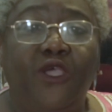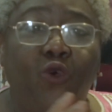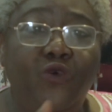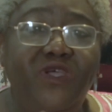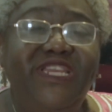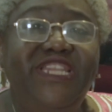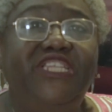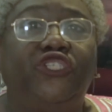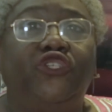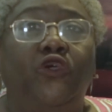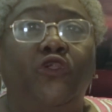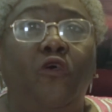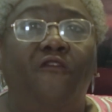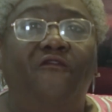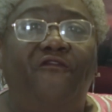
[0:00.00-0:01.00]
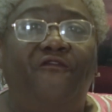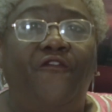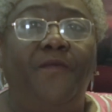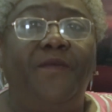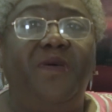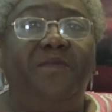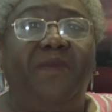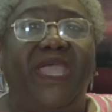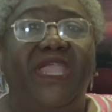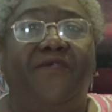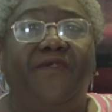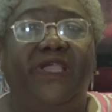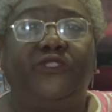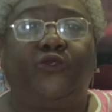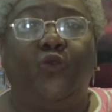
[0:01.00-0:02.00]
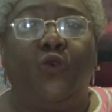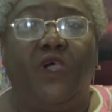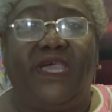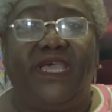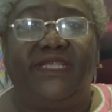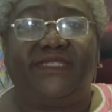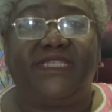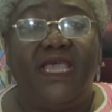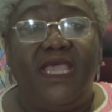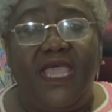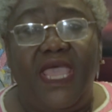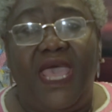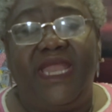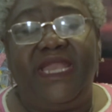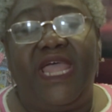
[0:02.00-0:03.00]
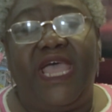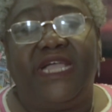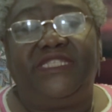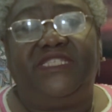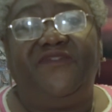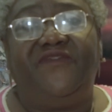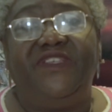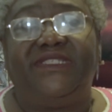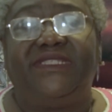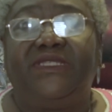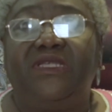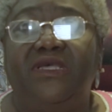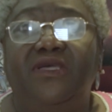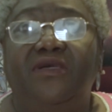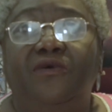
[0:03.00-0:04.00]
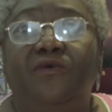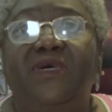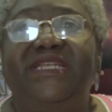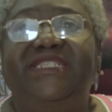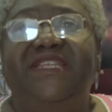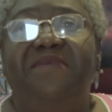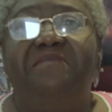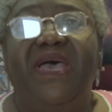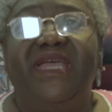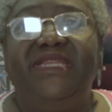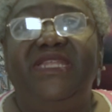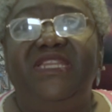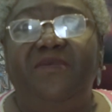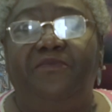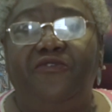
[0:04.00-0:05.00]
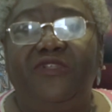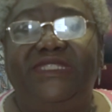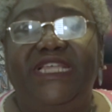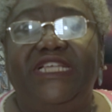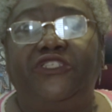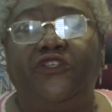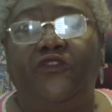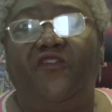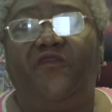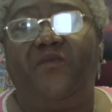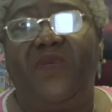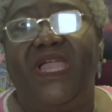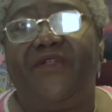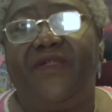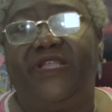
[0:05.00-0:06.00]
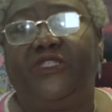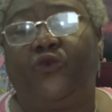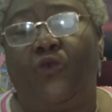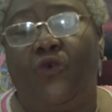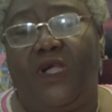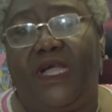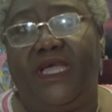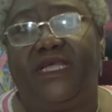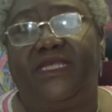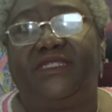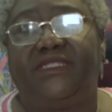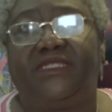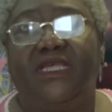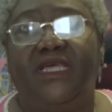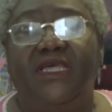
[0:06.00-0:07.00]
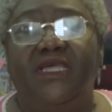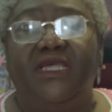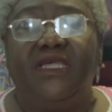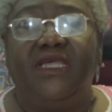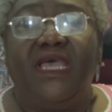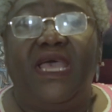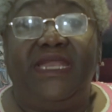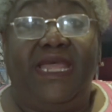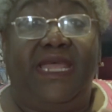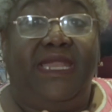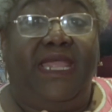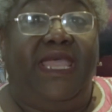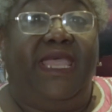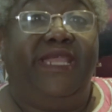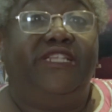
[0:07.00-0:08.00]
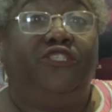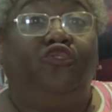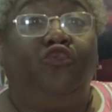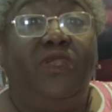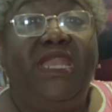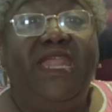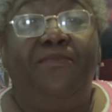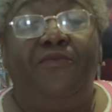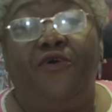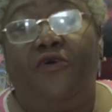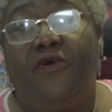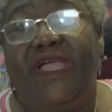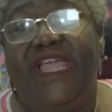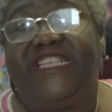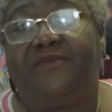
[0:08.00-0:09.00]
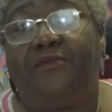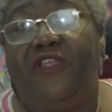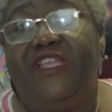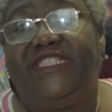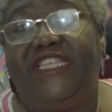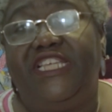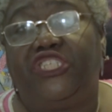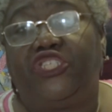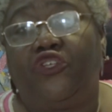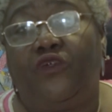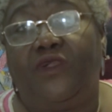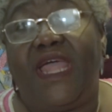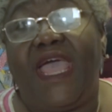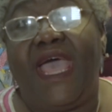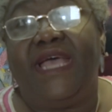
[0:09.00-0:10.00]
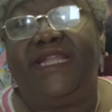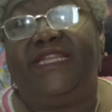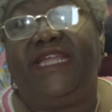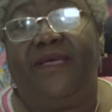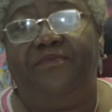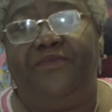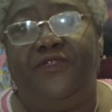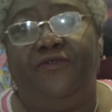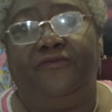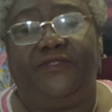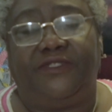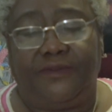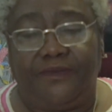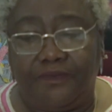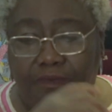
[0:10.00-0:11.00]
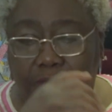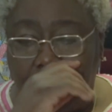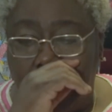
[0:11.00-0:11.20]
is a coalition of former migrant workers and activists who are demanding the protection of migrant workers and an end to labor exploitation and abuse.